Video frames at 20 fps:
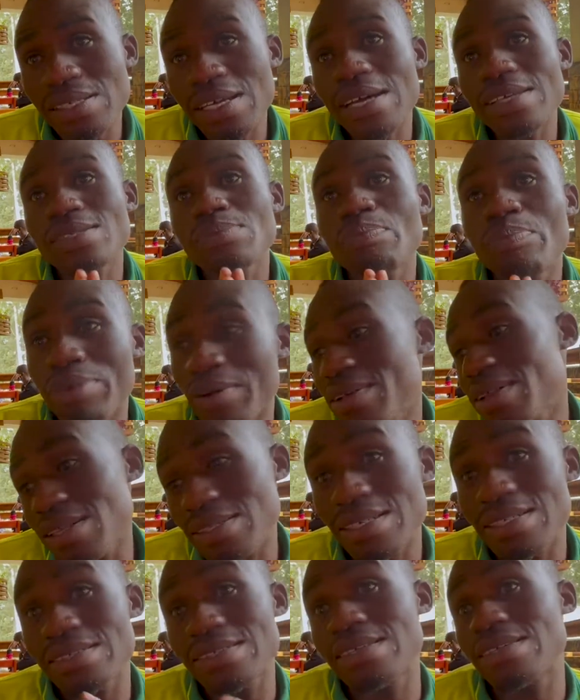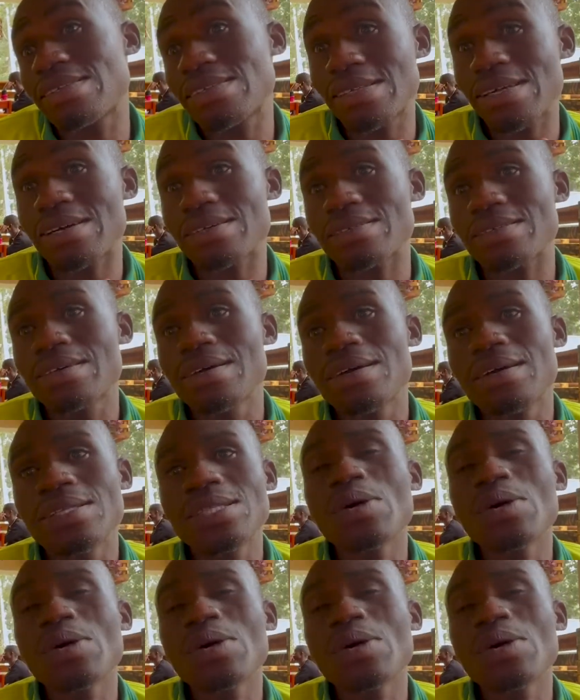as brothers and sisters. Mm.